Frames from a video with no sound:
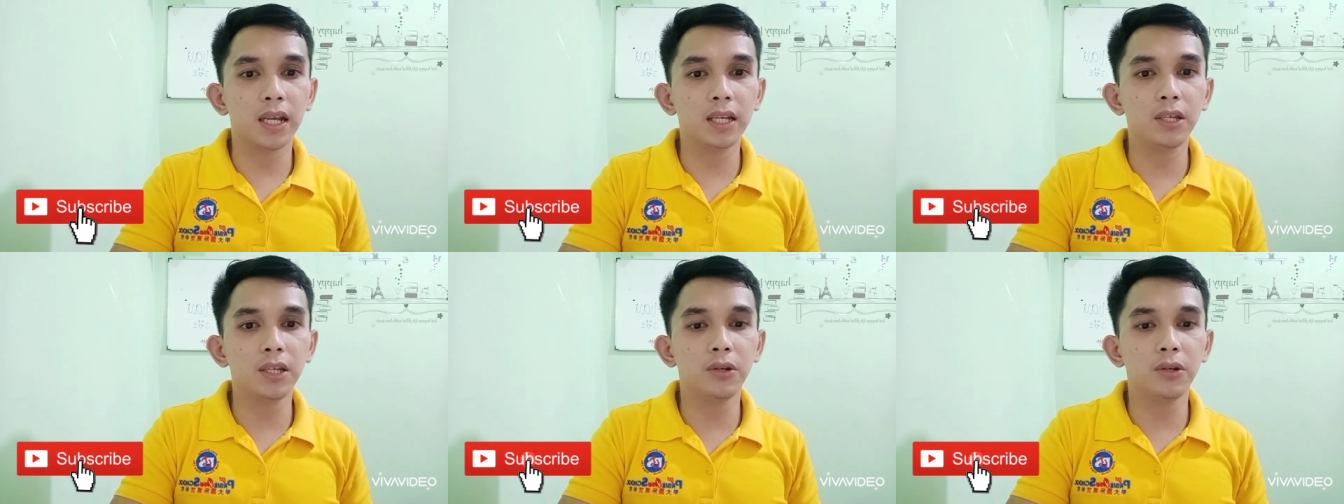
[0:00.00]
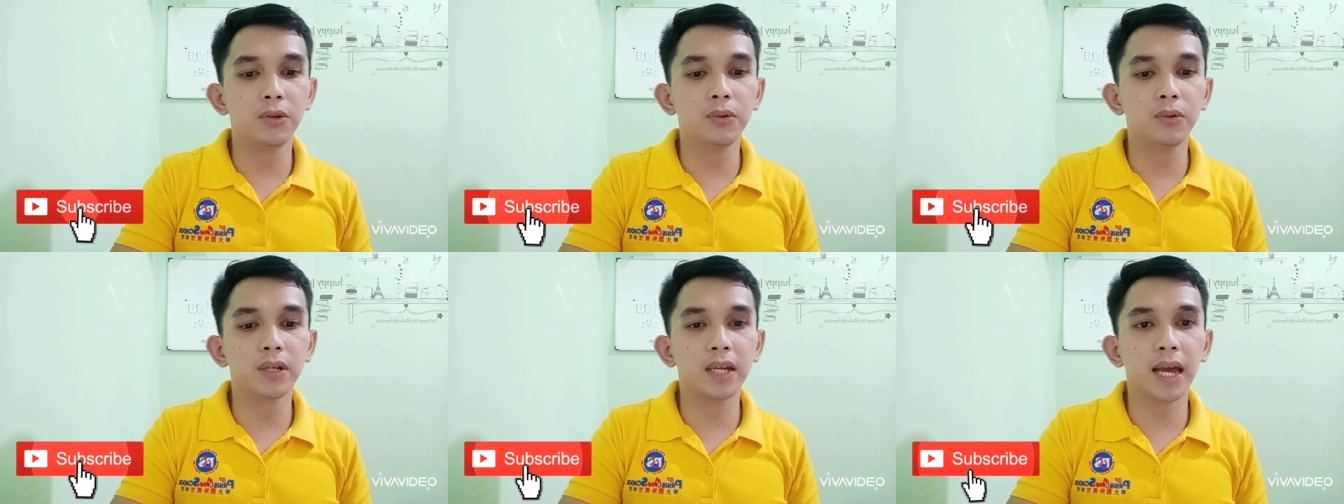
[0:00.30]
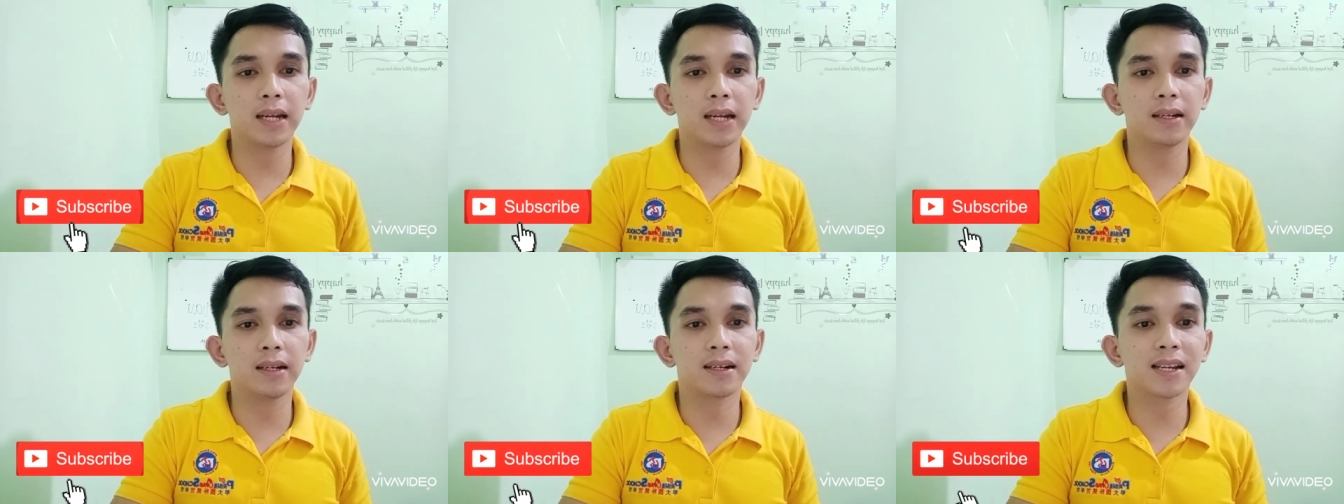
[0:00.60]
You
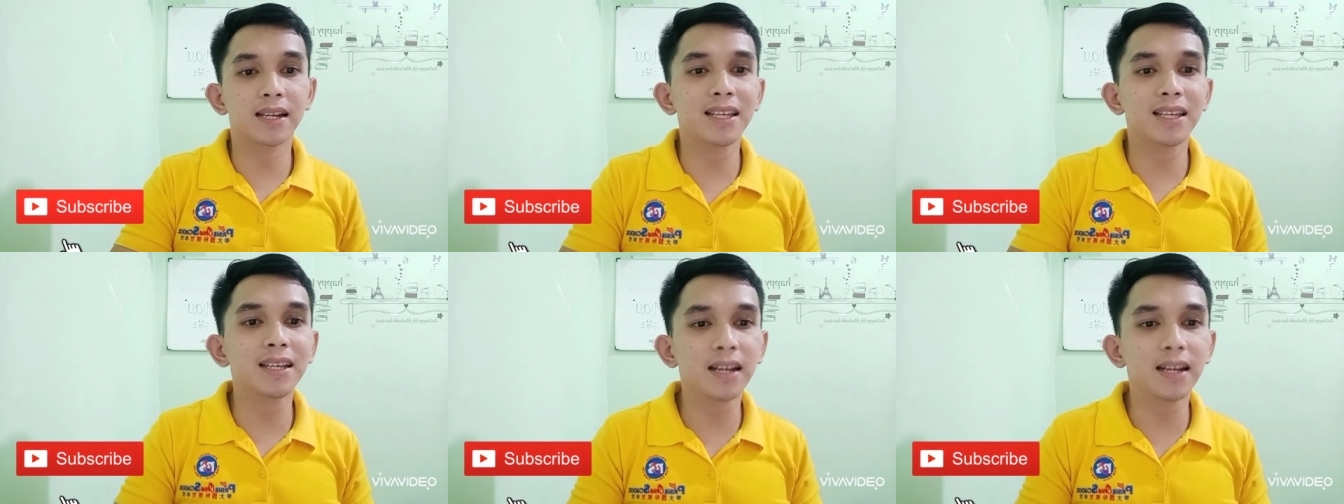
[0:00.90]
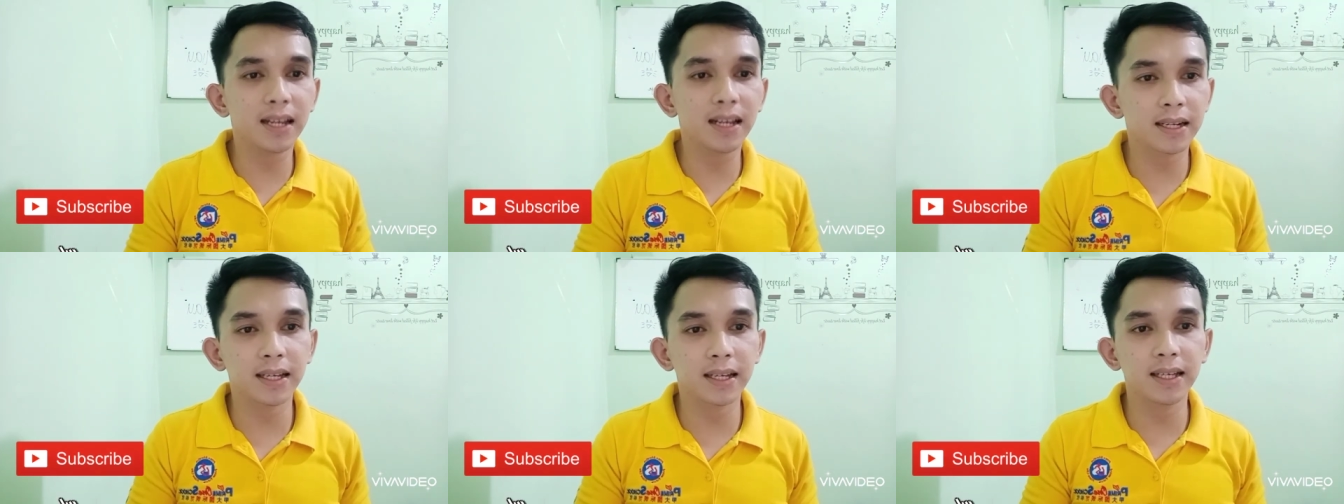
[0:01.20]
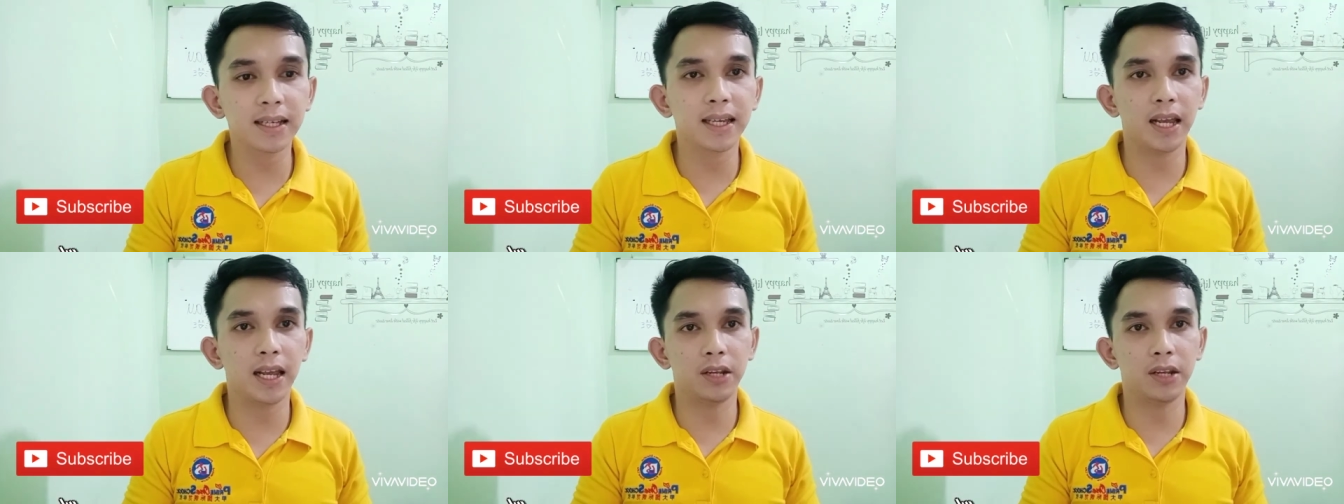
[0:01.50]
can reread
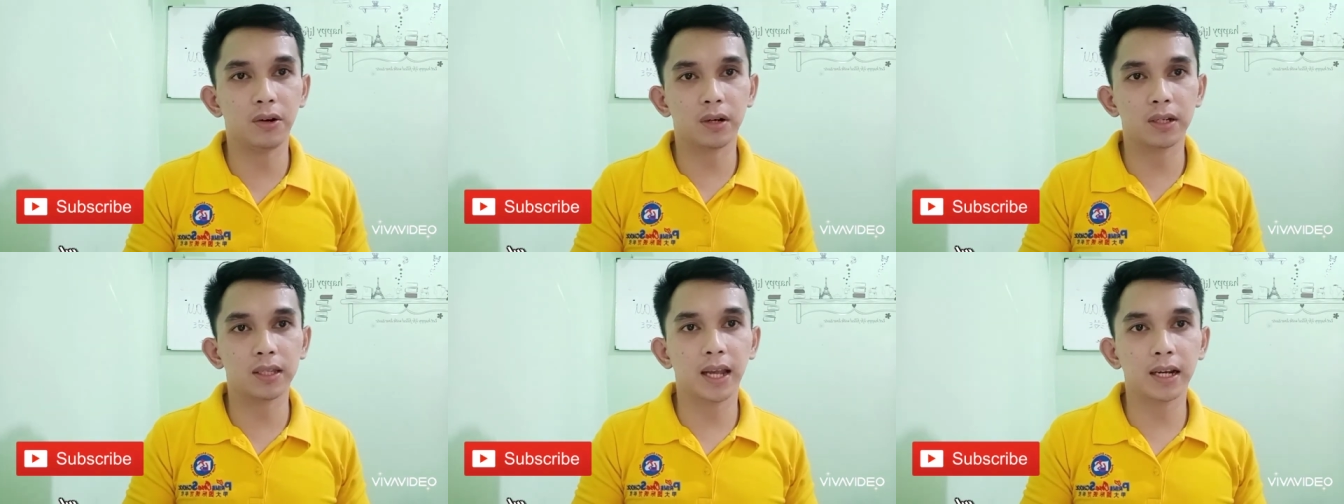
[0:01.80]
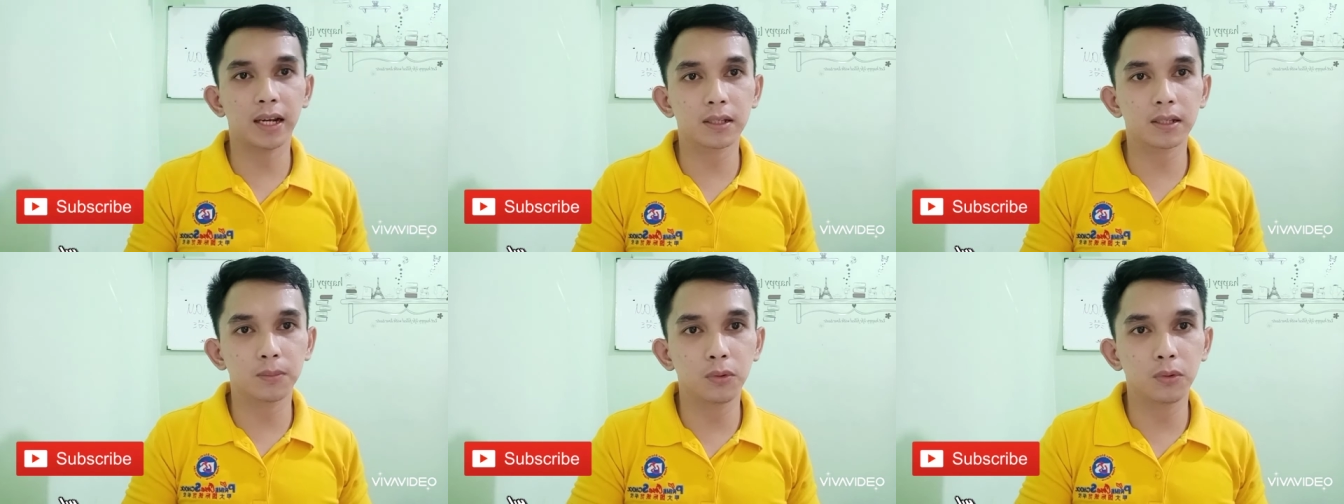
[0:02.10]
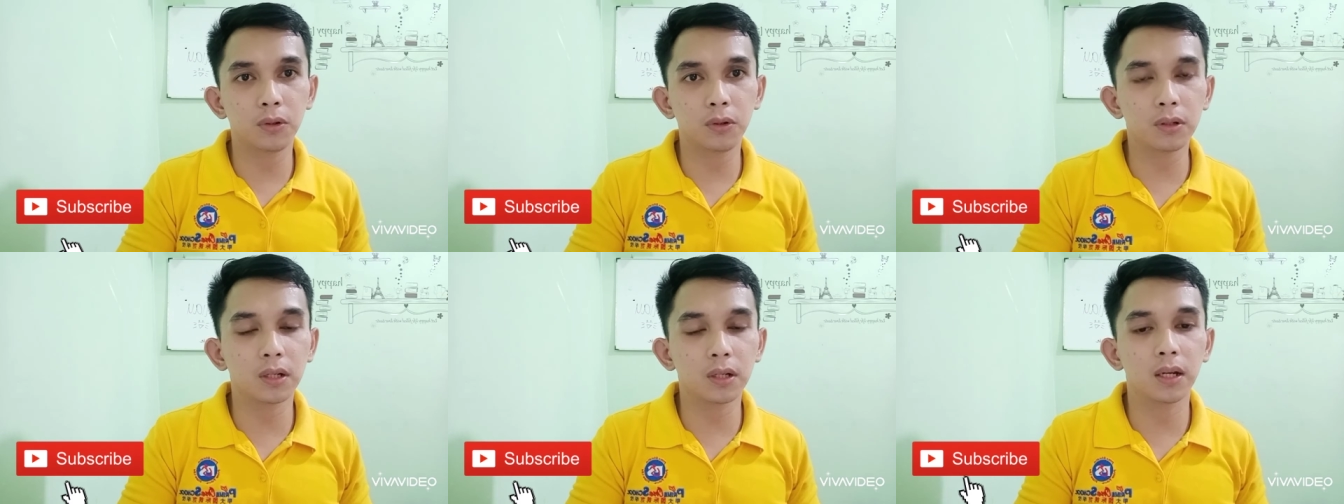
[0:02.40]
again your
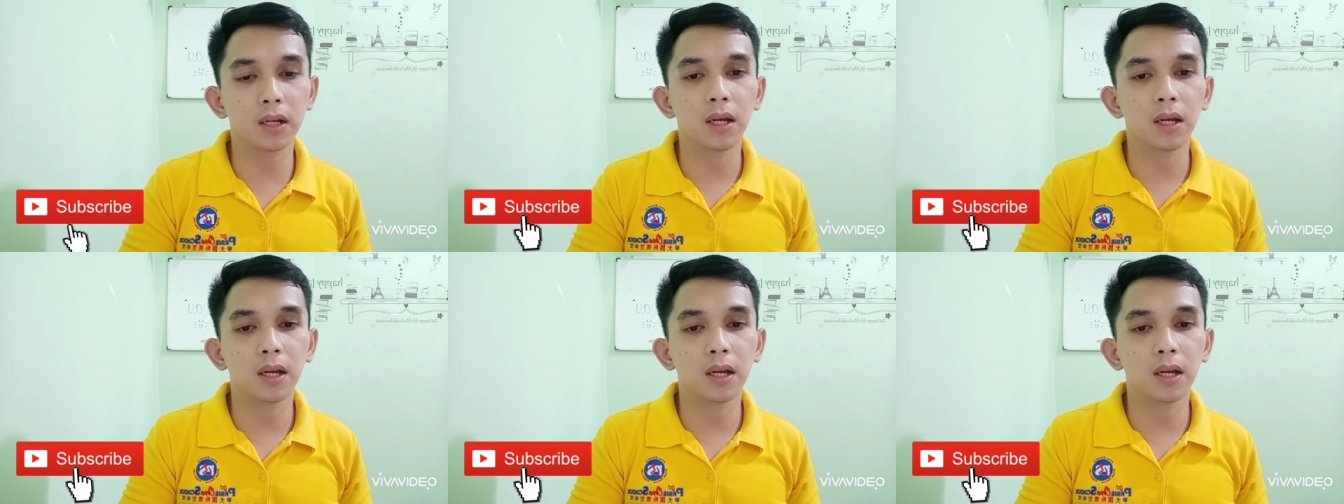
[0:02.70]
textbook